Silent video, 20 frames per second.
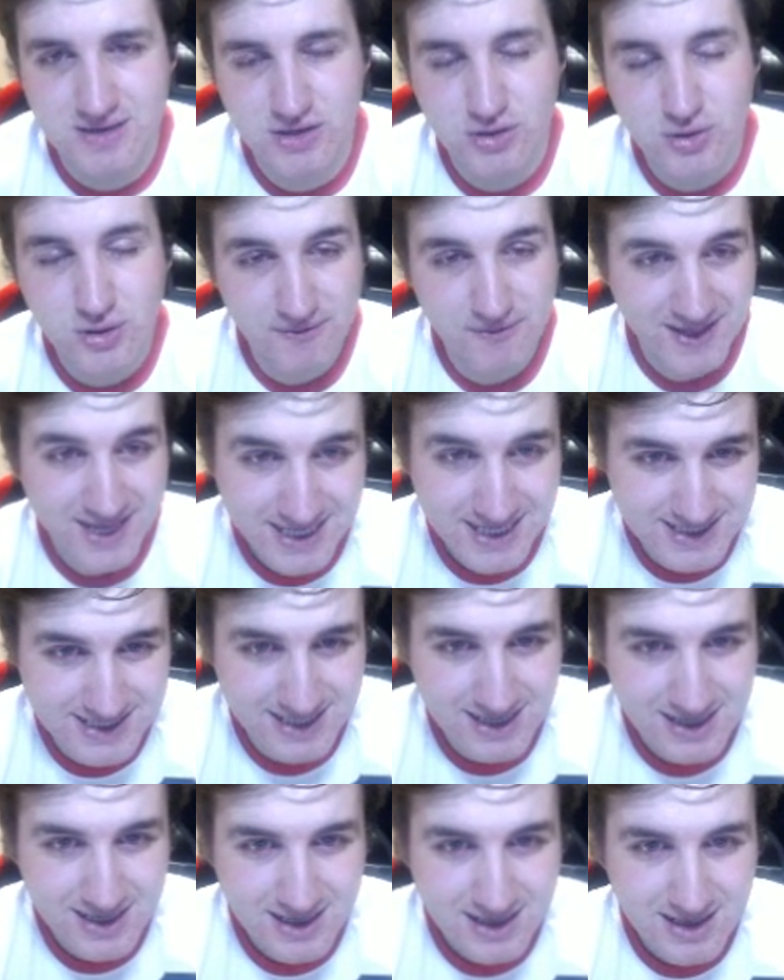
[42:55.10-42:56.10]
Look at this.
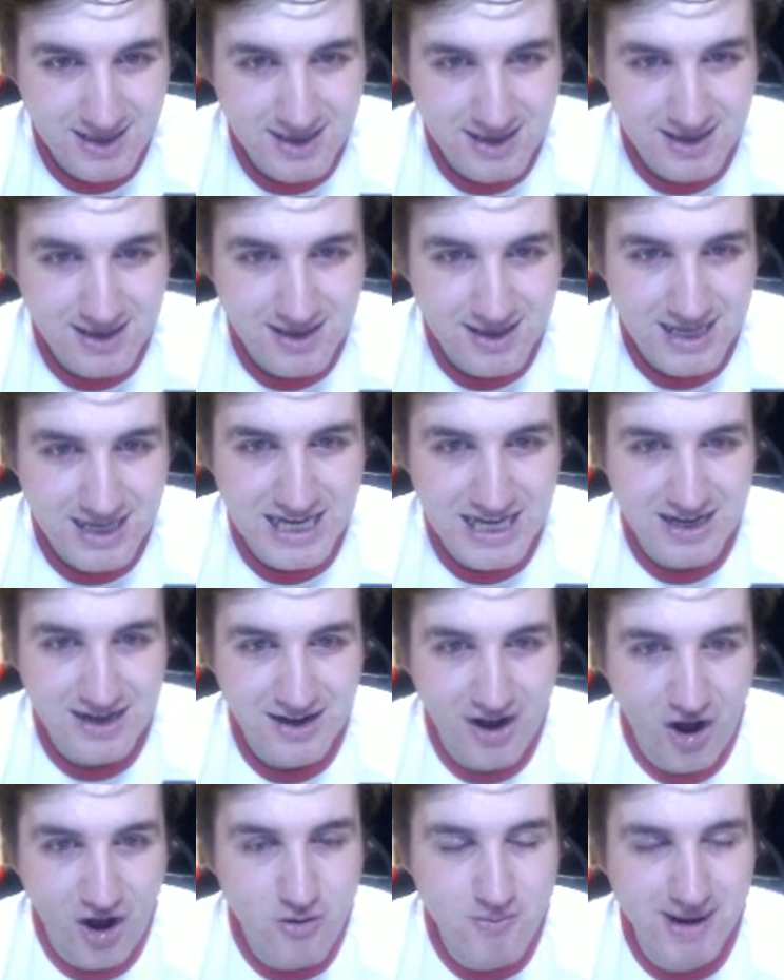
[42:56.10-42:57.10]

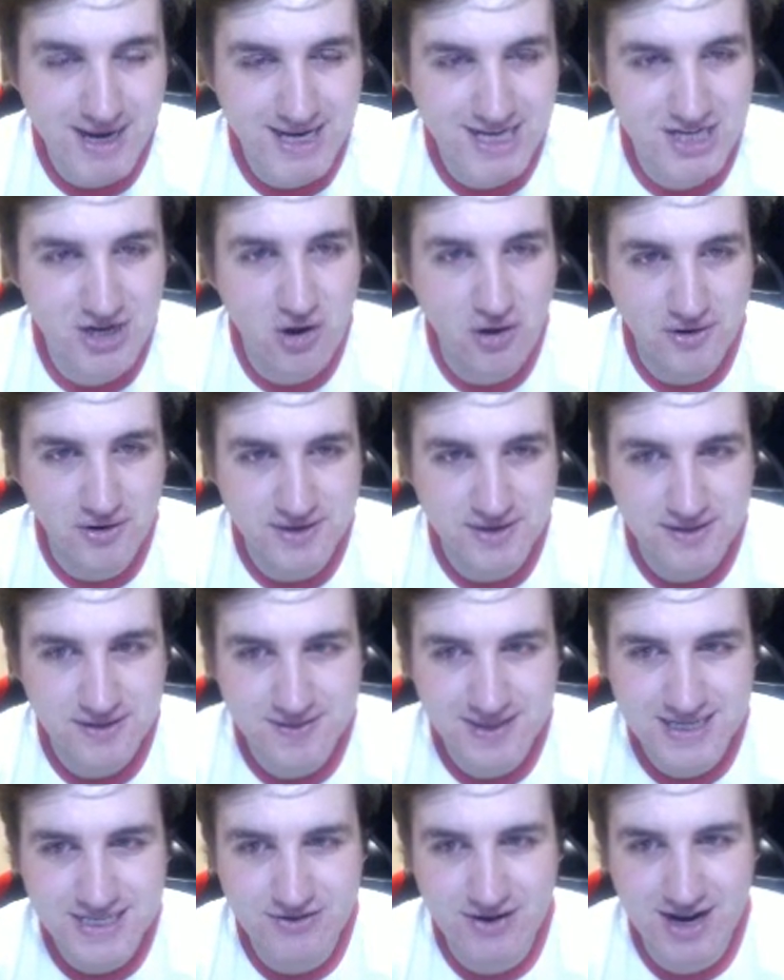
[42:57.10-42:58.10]
Oh my god,
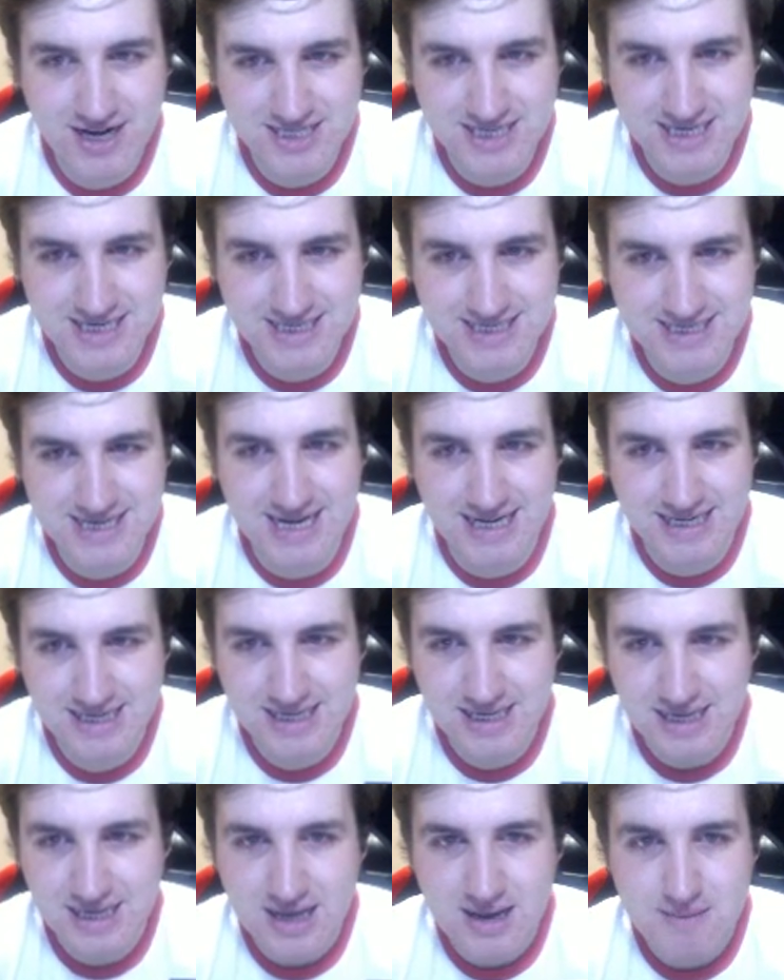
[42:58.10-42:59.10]
these are actually extinct.
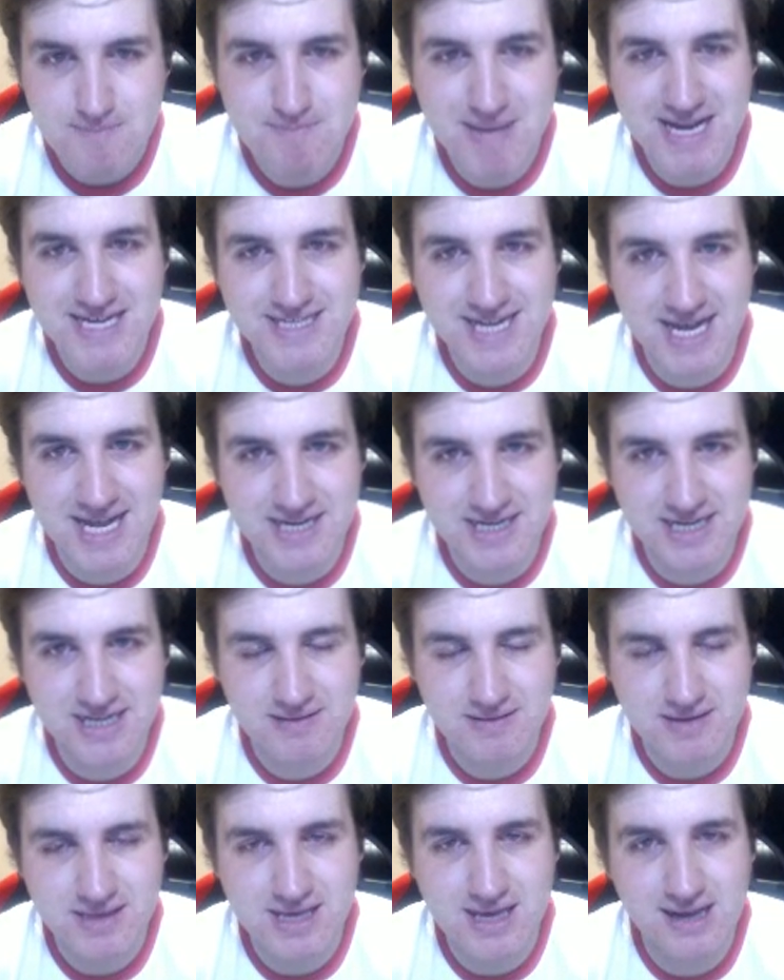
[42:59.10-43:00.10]
Mandanda?
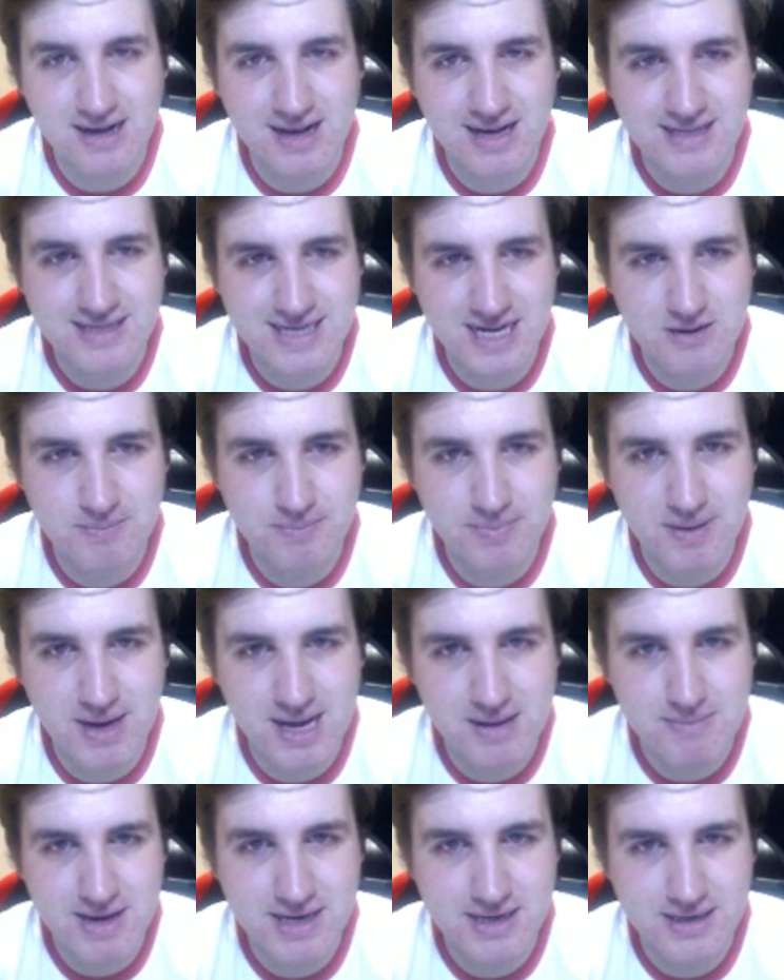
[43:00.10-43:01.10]
Yeah, guys, I'll buy
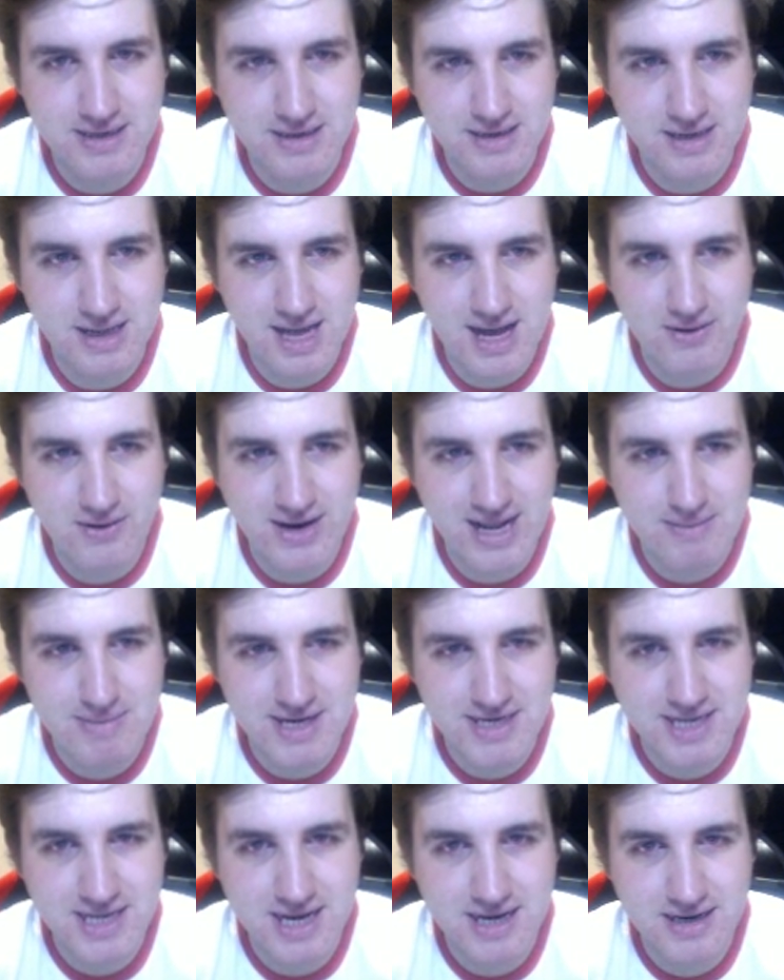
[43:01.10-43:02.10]
Man... I'll get
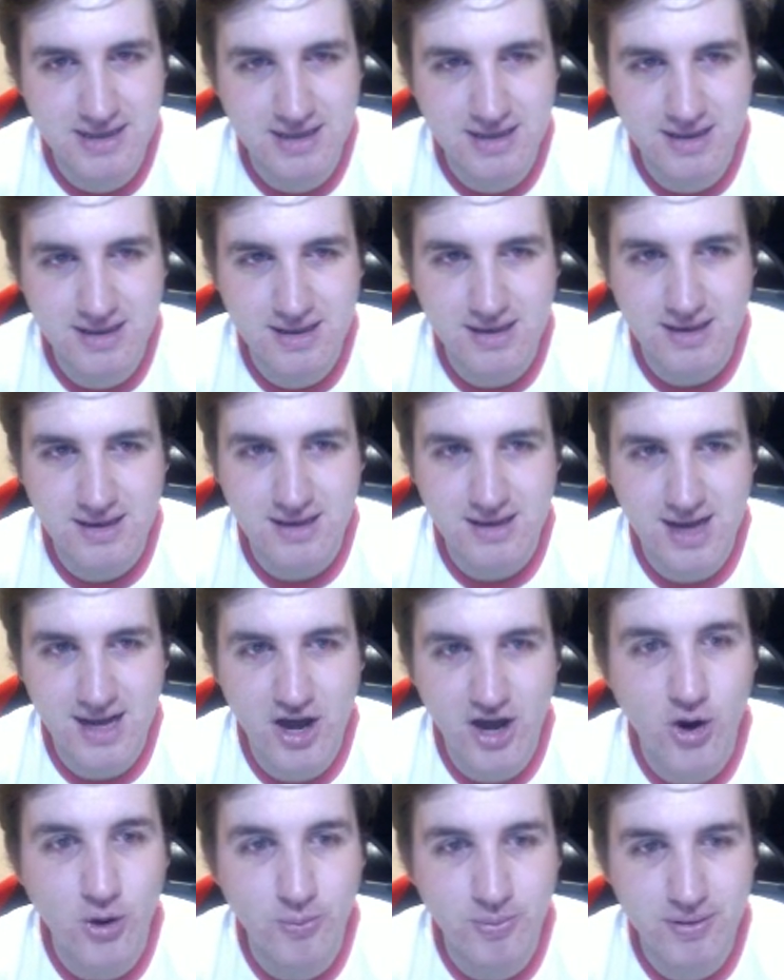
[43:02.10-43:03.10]
Mandanda. I
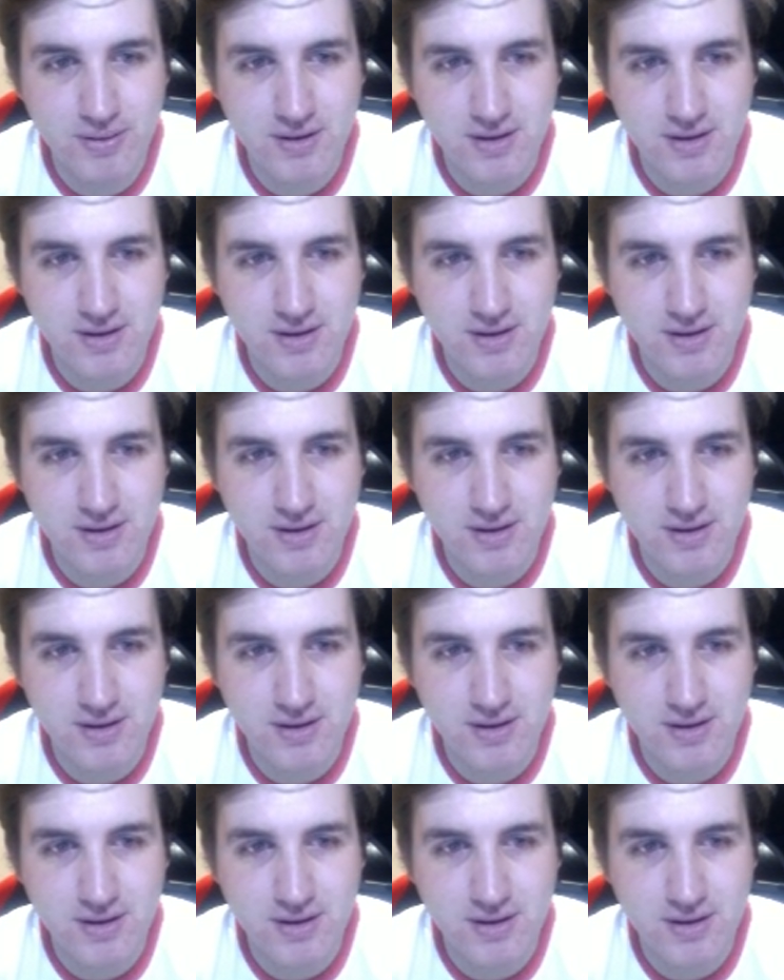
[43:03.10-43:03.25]
hope.